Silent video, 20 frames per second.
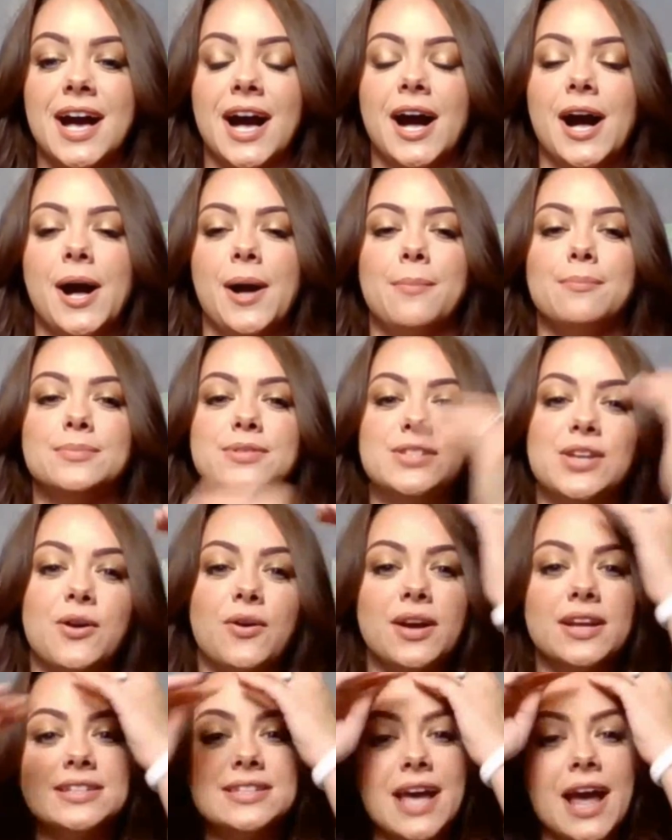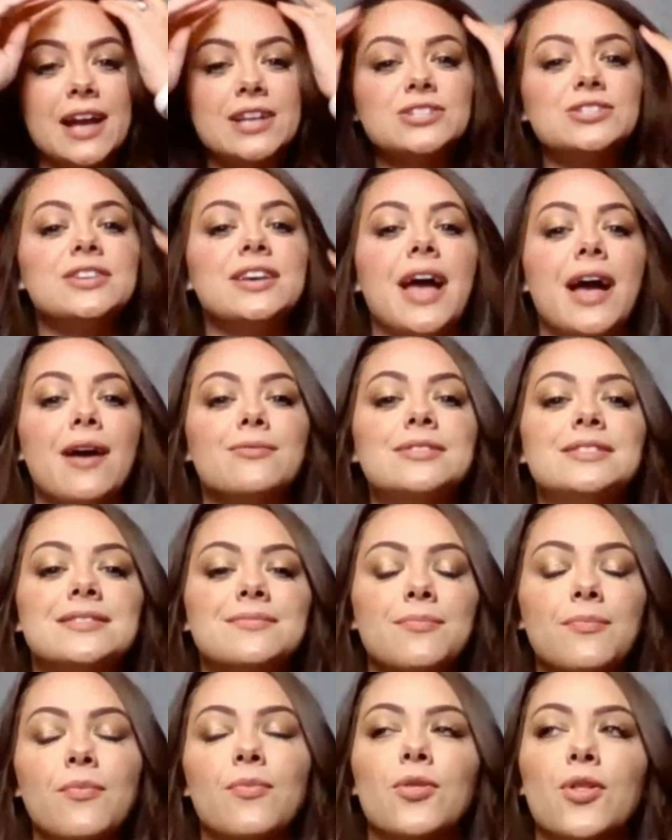Um, so it's actually, I
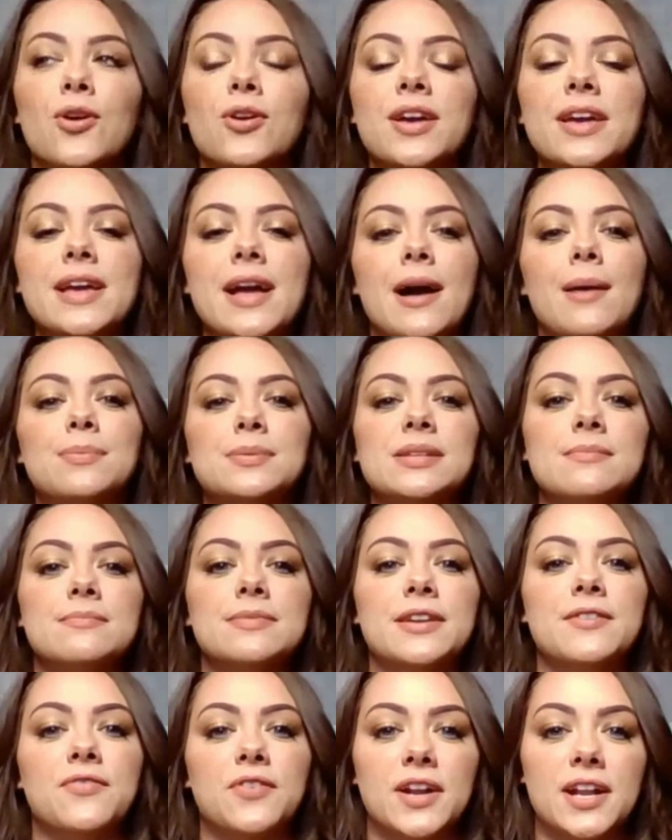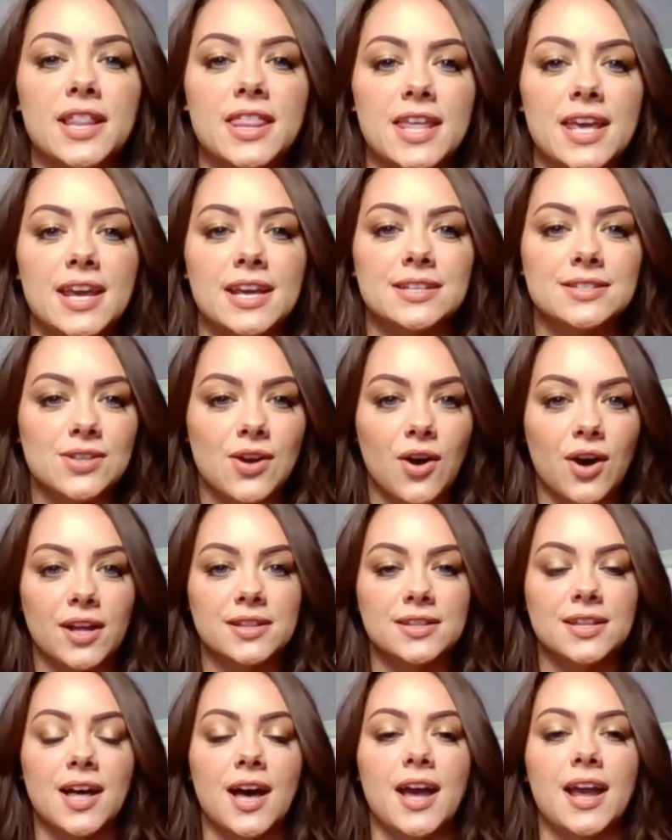was looking up some different things
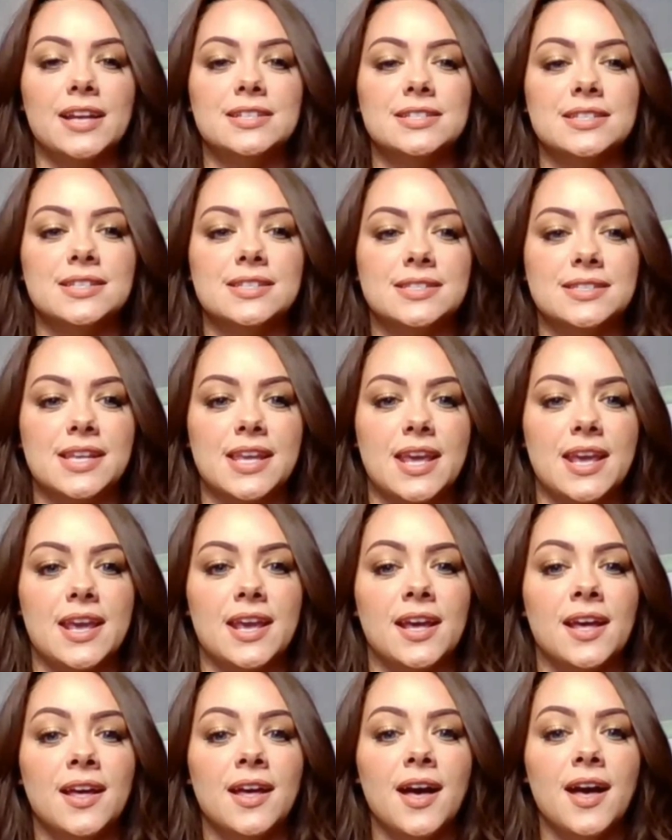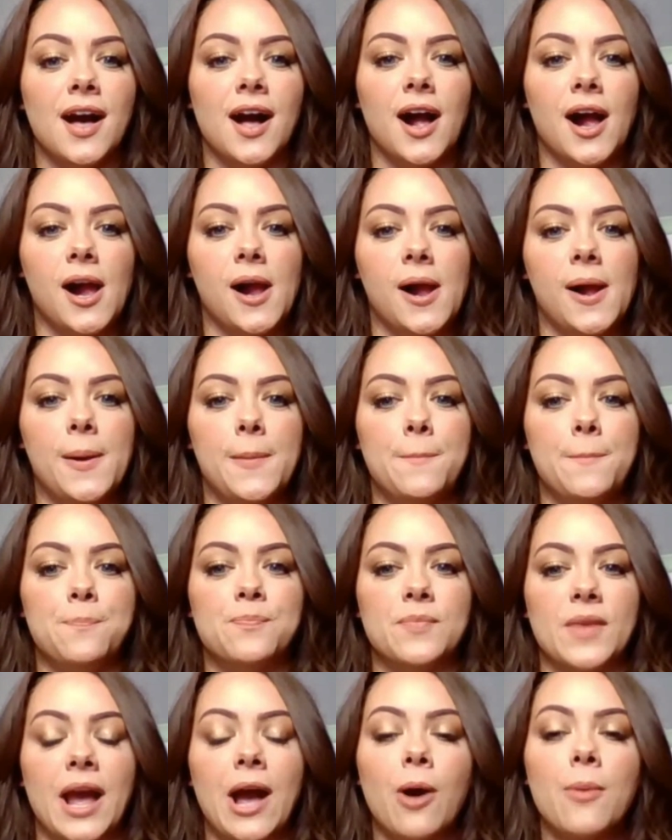online to see
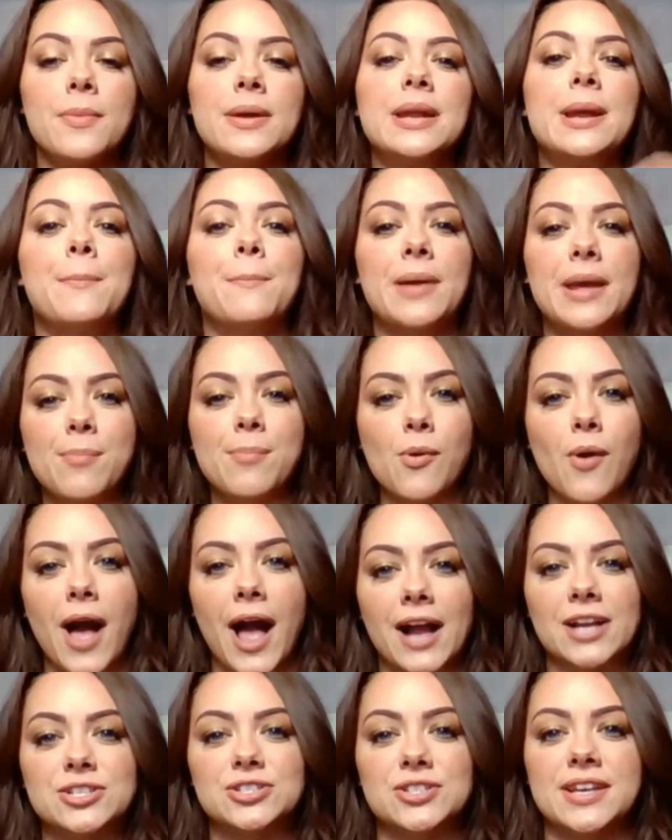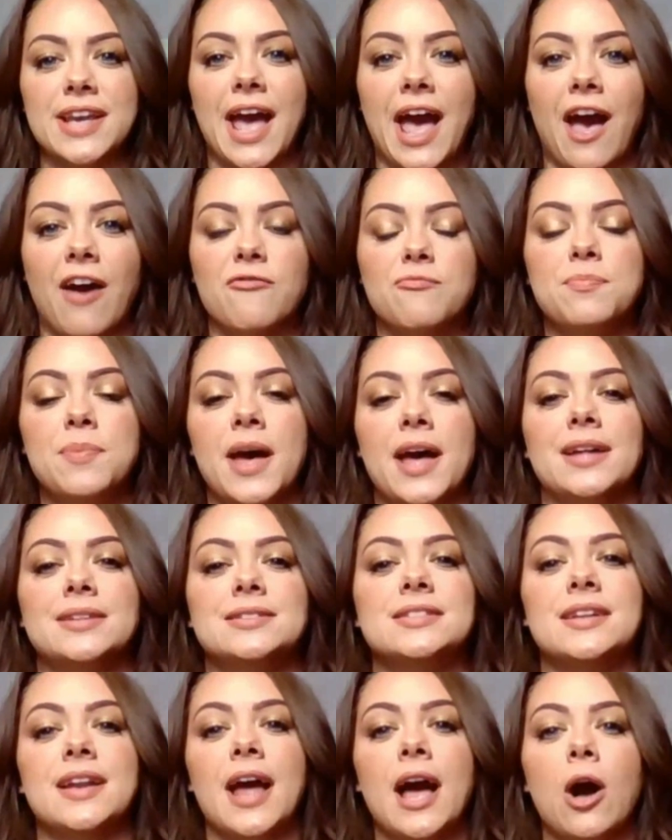um, how many people actually have
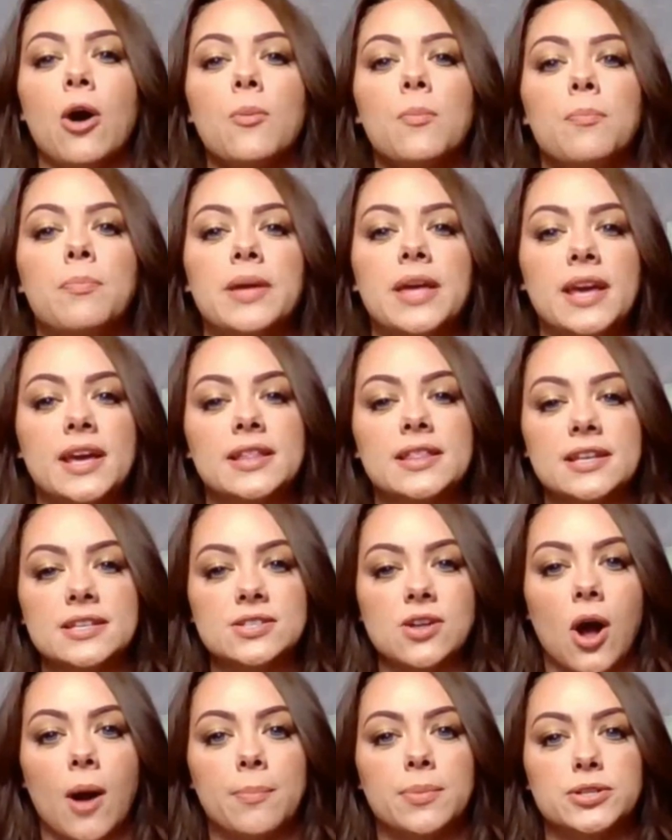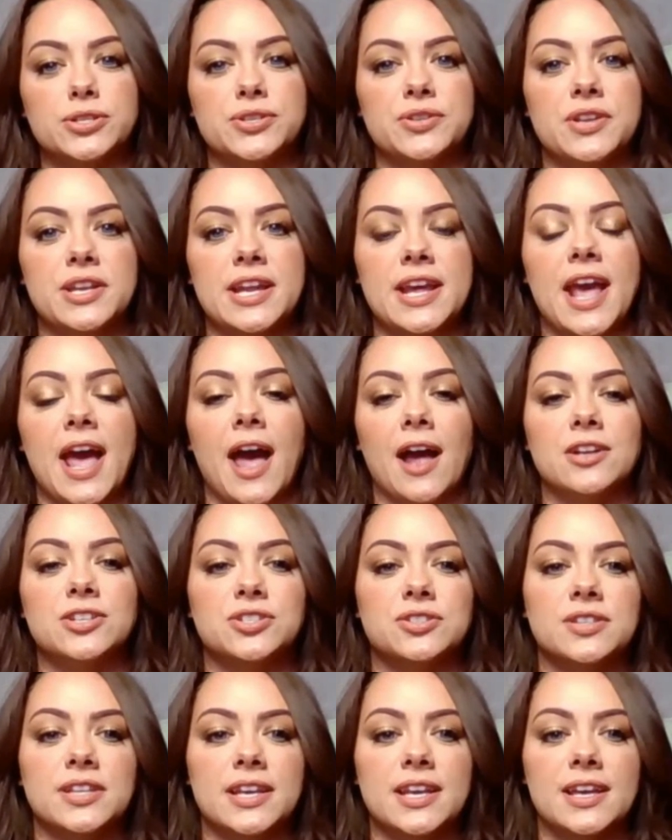pets and how big this opportunity
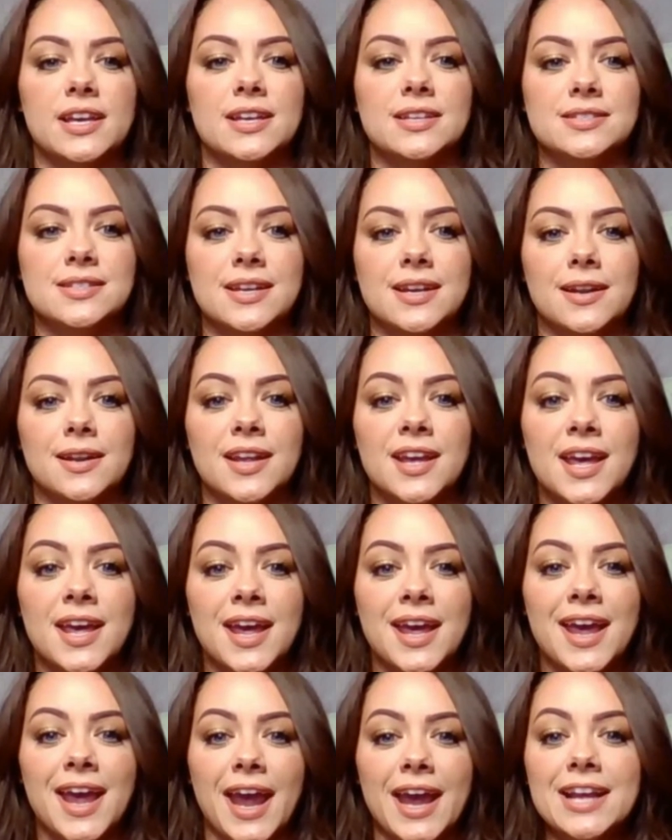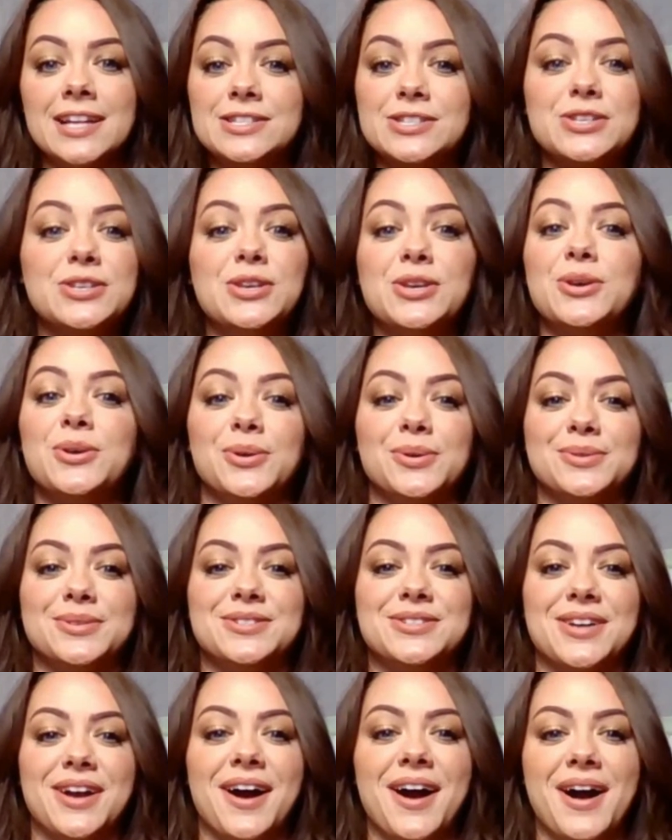actually is. And it's
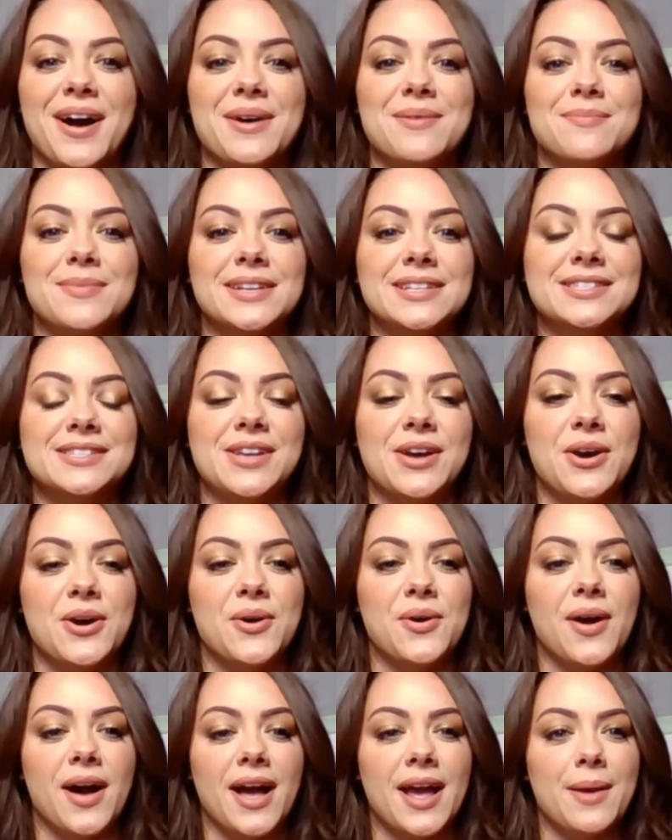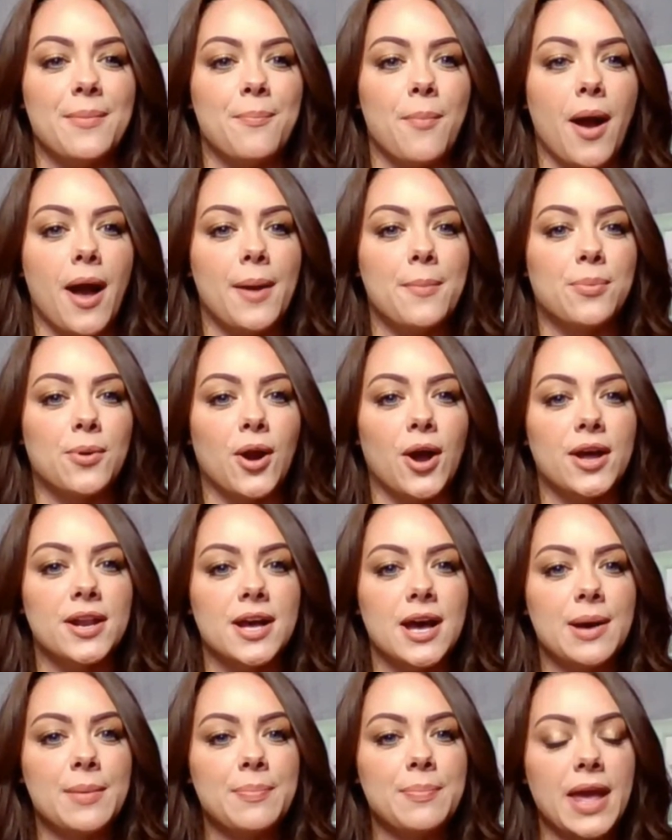huge. Um, so I, I
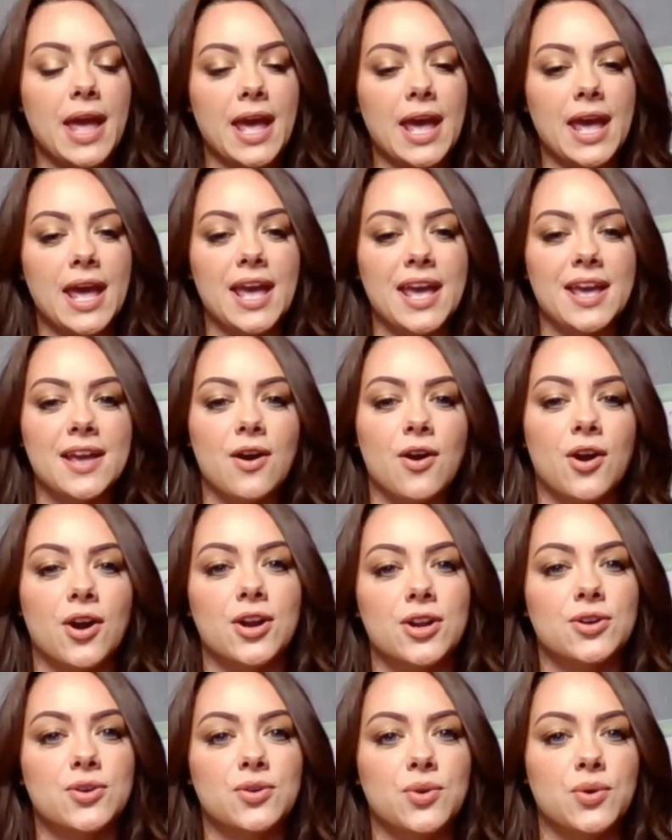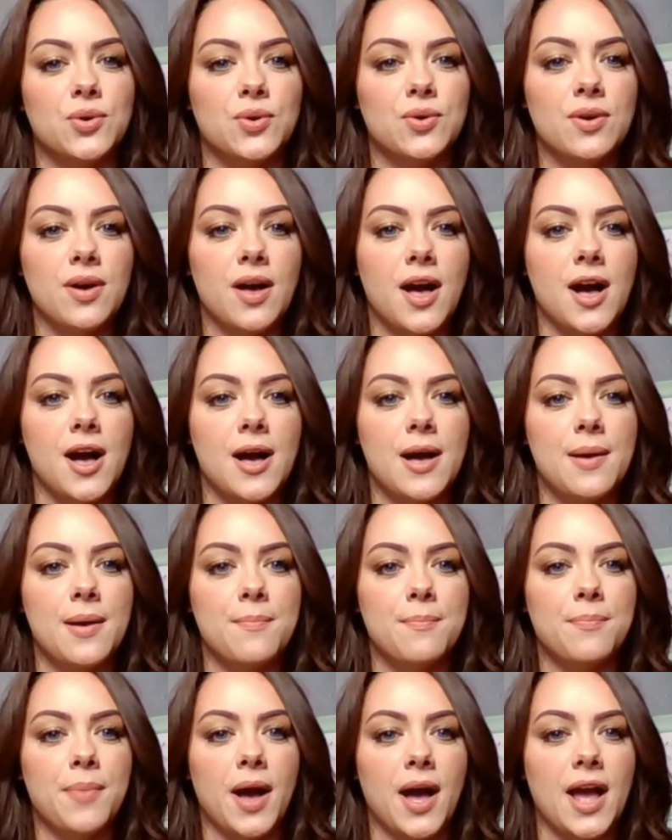brought up a article
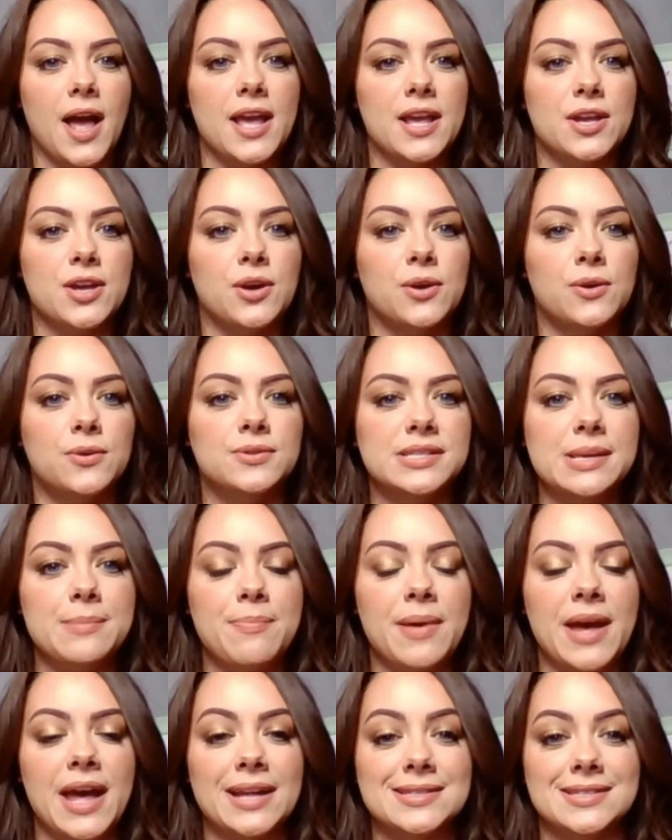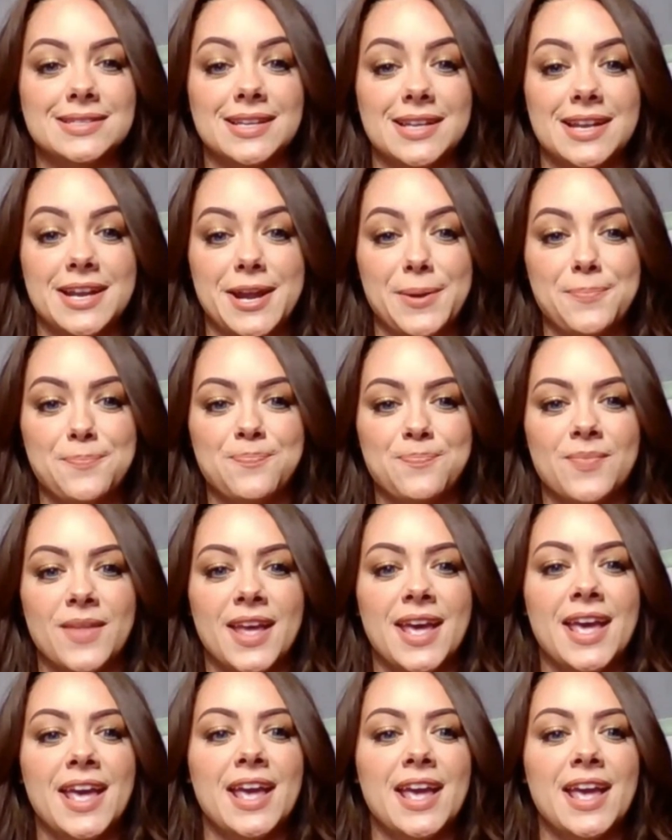um, by Cozy Pet Sitting.